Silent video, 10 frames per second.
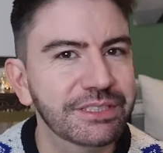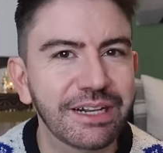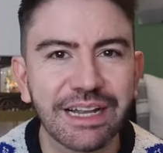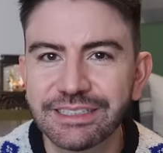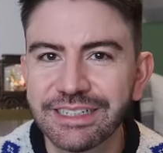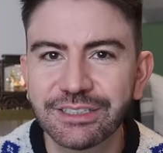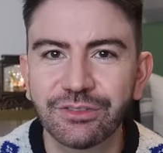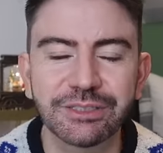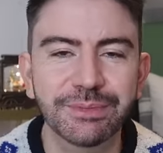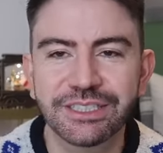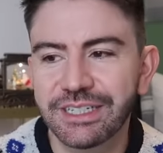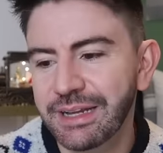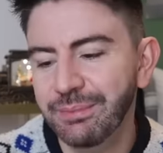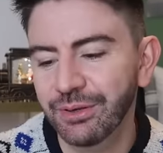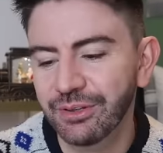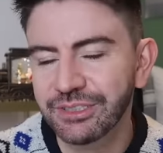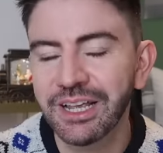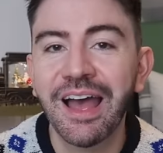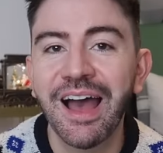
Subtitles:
classics, Christmas staples.